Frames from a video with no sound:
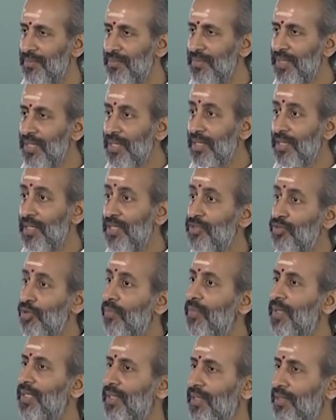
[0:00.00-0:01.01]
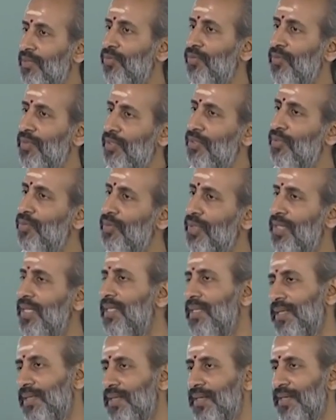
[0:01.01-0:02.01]
merely geometer who will do only
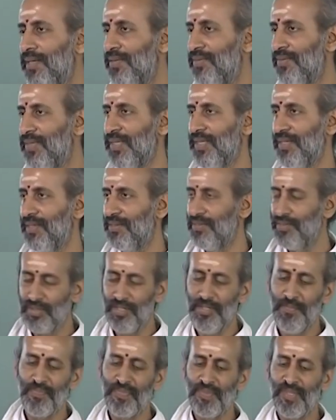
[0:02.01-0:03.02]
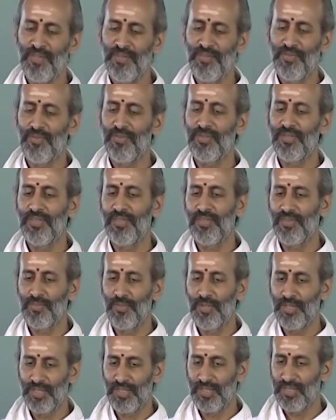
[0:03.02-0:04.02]
that kind of a thing, okay. So this is
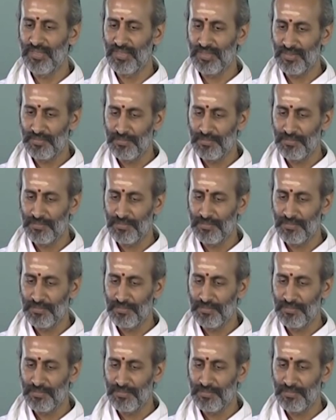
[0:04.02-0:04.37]
what it is.